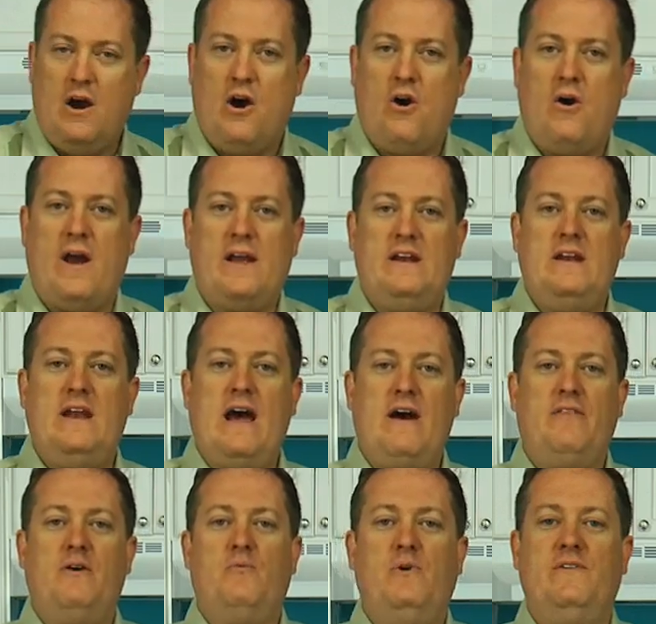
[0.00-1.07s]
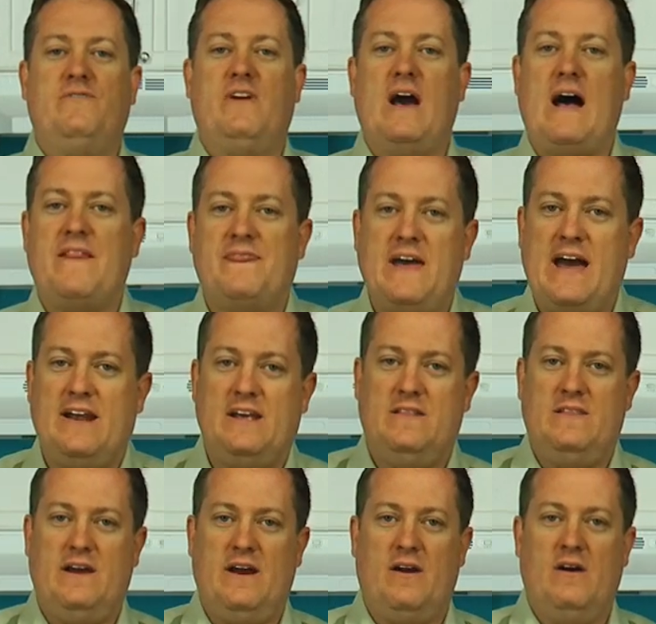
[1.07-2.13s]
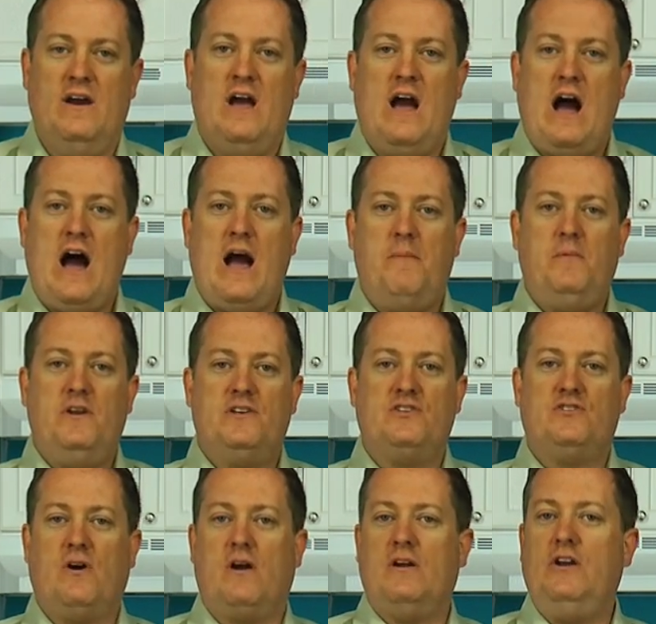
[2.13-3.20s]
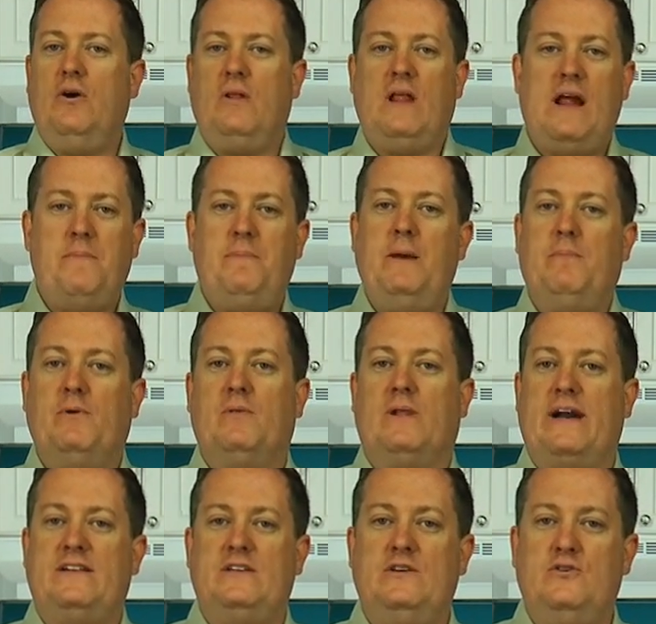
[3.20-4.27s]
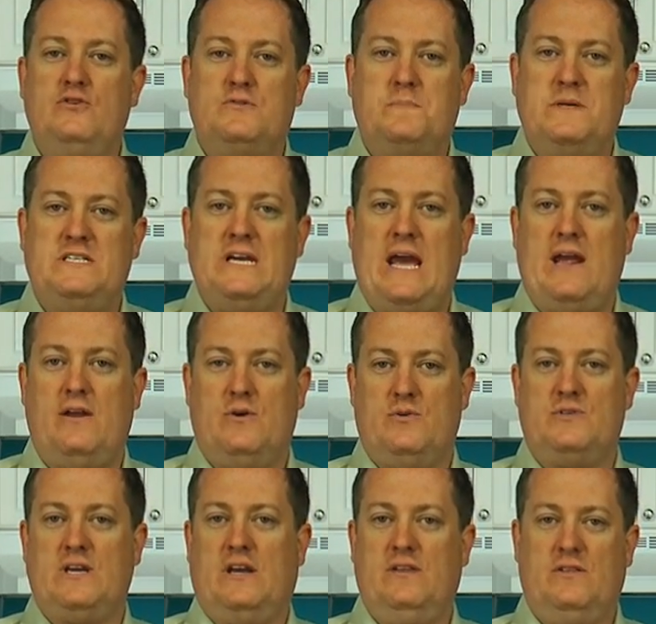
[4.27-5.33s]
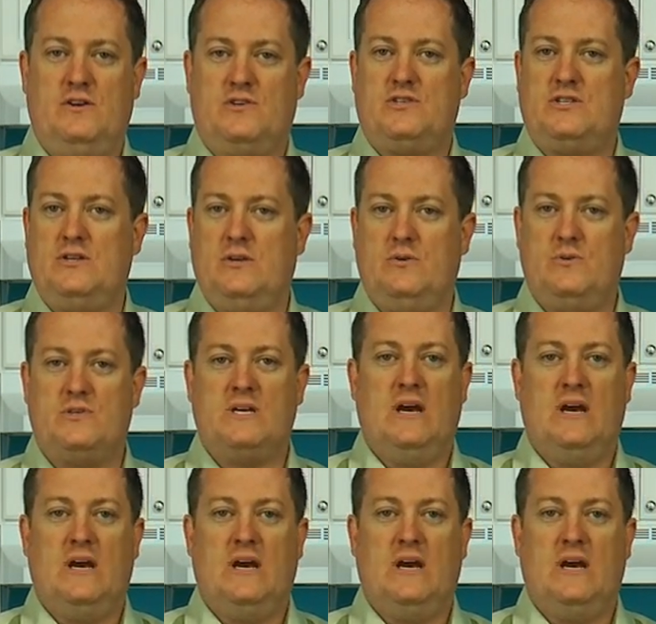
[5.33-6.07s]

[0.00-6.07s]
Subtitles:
All right, now that we've got that in there, I'm going to start, a lot of people like to use potatoes in their stews.